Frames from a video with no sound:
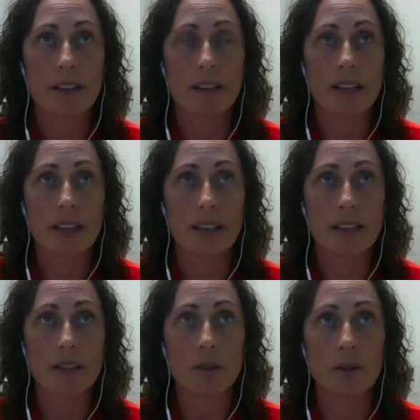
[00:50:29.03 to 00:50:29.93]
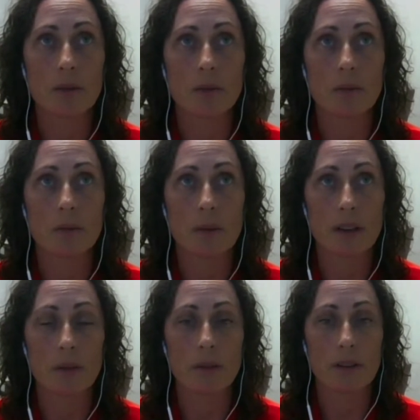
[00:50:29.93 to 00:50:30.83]
getting to
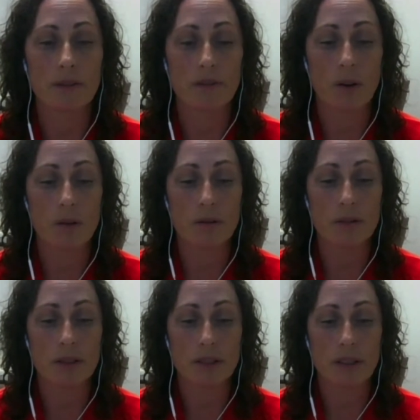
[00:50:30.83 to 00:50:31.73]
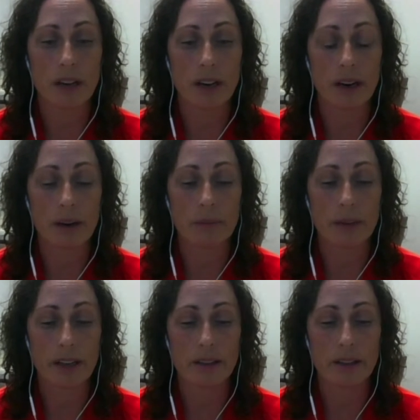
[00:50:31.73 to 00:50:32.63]
work with folks
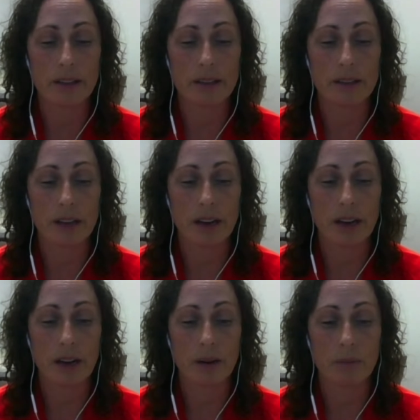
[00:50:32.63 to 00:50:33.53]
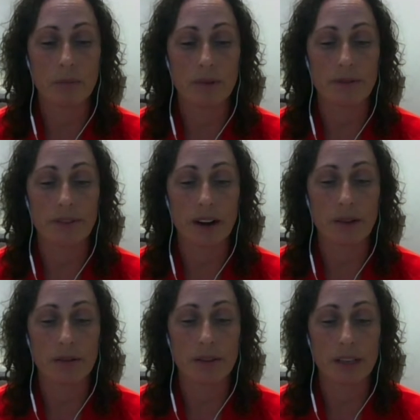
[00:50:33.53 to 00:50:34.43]
in this
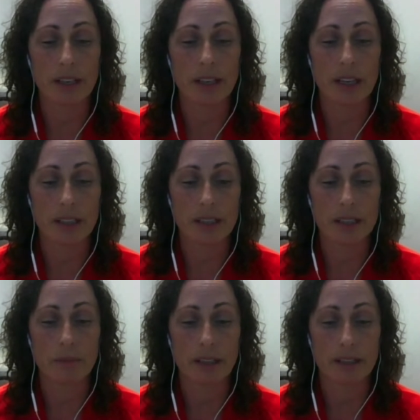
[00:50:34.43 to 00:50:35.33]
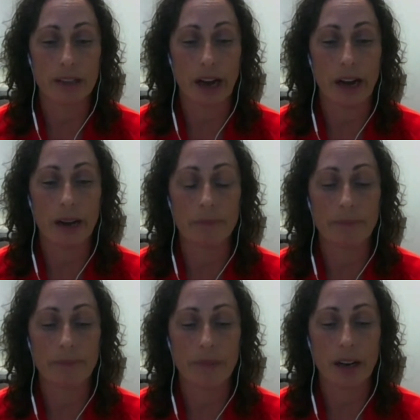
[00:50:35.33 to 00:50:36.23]
profoundly intimate
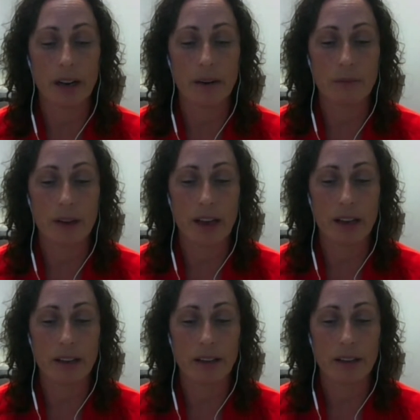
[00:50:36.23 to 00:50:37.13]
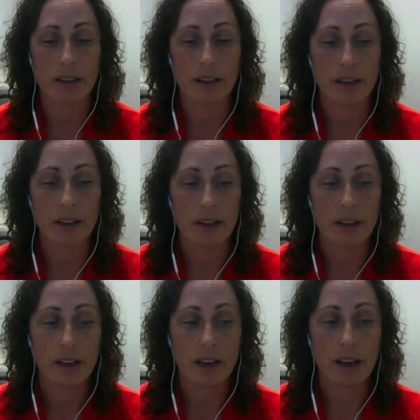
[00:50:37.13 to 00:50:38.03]
time and
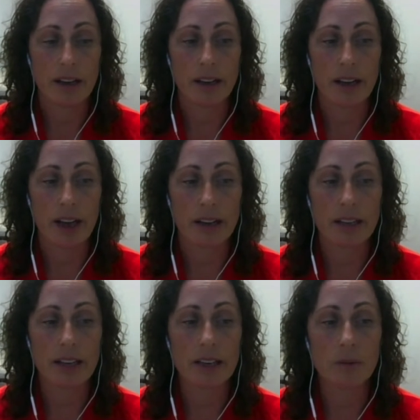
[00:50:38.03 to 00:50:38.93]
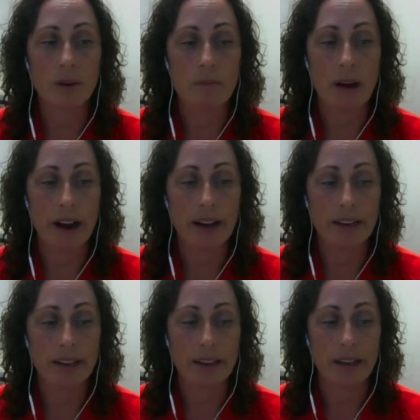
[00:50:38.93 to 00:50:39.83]
getting
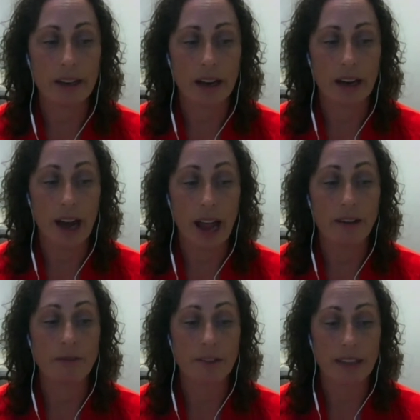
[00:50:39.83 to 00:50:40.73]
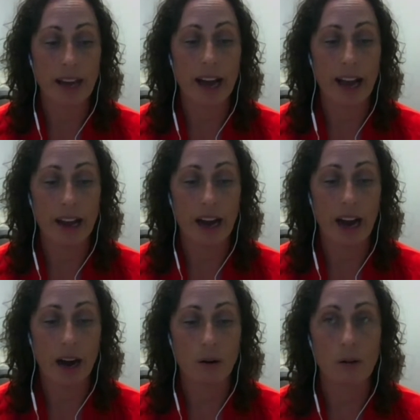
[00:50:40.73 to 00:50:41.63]
reminded every day
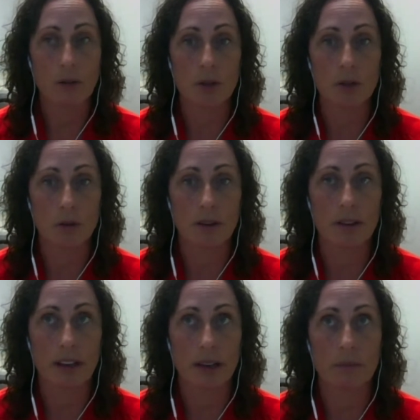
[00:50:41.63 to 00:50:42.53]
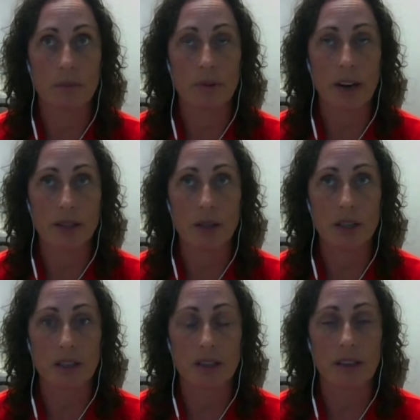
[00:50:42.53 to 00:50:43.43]
how short and
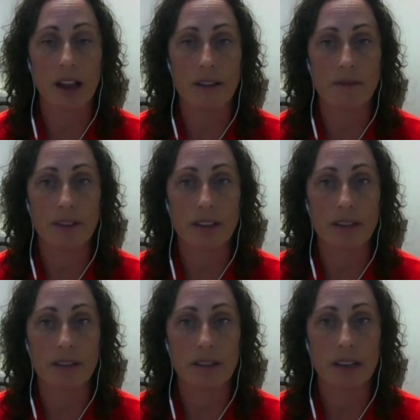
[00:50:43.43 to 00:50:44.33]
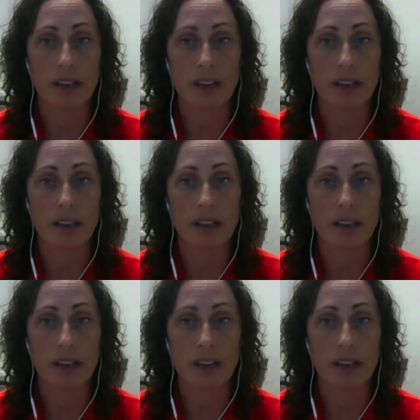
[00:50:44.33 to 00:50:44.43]
precious life is